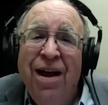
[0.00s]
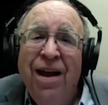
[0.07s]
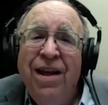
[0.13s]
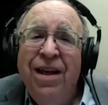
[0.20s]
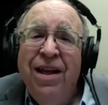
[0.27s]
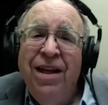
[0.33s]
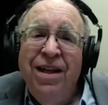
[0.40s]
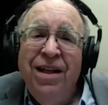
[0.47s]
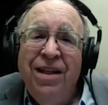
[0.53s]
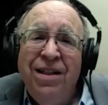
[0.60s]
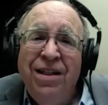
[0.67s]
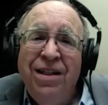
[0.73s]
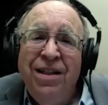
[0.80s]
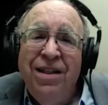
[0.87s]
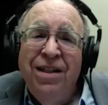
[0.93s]
in
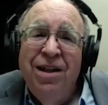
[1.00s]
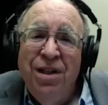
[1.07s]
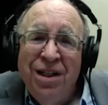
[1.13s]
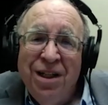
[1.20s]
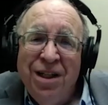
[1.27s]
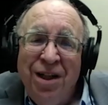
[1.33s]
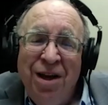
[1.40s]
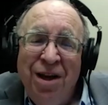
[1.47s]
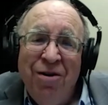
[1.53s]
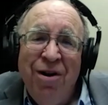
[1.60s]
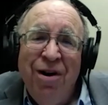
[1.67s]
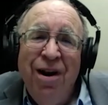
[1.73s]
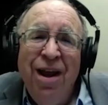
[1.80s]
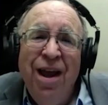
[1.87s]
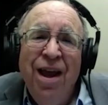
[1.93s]
some ways it's
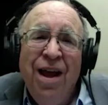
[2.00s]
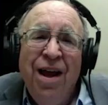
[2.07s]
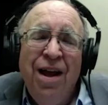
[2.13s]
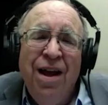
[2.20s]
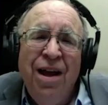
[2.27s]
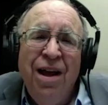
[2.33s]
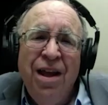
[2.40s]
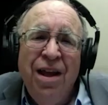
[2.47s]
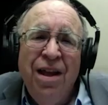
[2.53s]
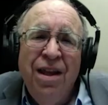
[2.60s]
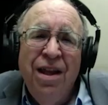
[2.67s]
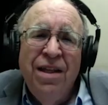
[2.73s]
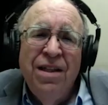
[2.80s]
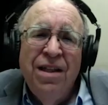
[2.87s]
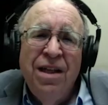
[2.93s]
clearer
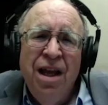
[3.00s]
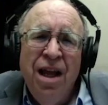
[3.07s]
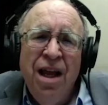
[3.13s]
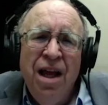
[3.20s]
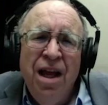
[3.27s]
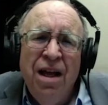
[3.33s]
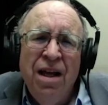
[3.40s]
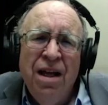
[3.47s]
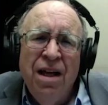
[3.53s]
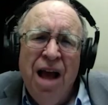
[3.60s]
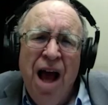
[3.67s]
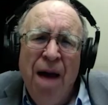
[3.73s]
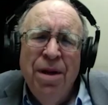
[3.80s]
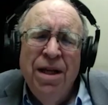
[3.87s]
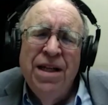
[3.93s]
in these
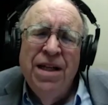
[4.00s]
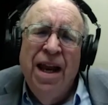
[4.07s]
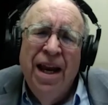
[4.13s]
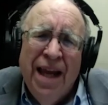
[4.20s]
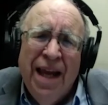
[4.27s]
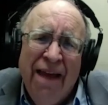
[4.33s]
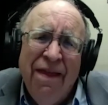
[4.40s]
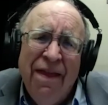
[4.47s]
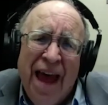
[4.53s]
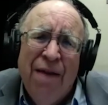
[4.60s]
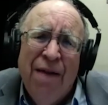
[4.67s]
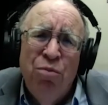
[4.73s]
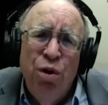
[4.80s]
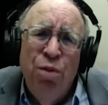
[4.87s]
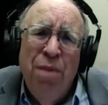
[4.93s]
comedies, and again,
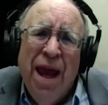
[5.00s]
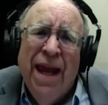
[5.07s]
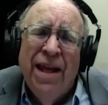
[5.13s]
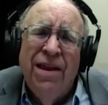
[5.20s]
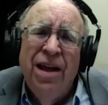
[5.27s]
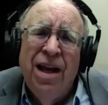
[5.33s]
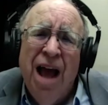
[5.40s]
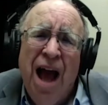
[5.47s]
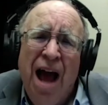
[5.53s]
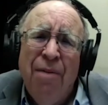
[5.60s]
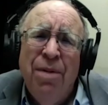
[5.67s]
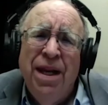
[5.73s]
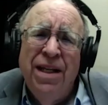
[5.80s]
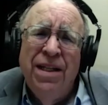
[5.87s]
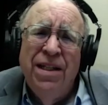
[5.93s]
that would make the
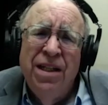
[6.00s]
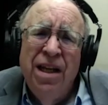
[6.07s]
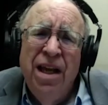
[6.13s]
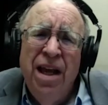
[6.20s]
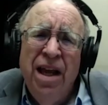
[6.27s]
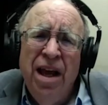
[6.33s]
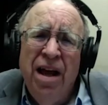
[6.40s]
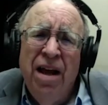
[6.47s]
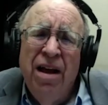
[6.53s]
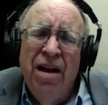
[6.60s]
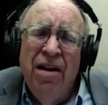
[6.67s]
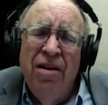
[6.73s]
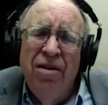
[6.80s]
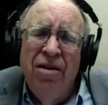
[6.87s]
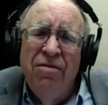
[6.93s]
comedies
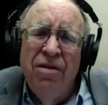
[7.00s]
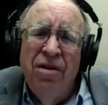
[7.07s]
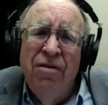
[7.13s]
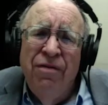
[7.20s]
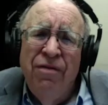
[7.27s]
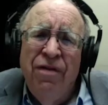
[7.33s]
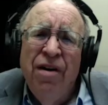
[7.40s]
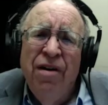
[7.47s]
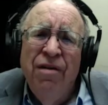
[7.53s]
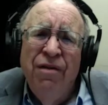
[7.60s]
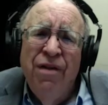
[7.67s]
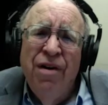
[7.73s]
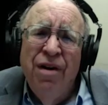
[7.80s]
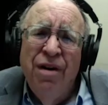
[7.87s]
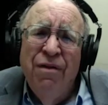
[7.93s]
very,
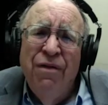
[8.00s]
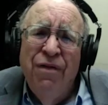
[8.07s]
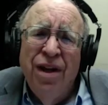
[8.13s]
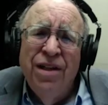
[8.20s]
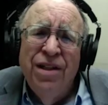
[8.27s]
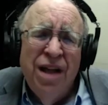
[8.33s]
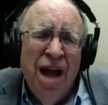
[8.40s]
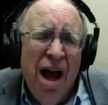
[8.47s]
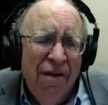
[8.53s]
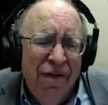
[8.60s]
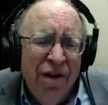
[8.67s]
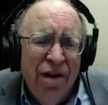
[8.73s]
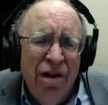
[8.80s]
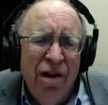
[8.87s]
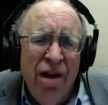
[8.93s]
very
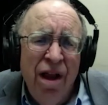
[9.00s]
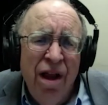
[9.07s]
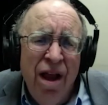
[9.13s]
philosophical.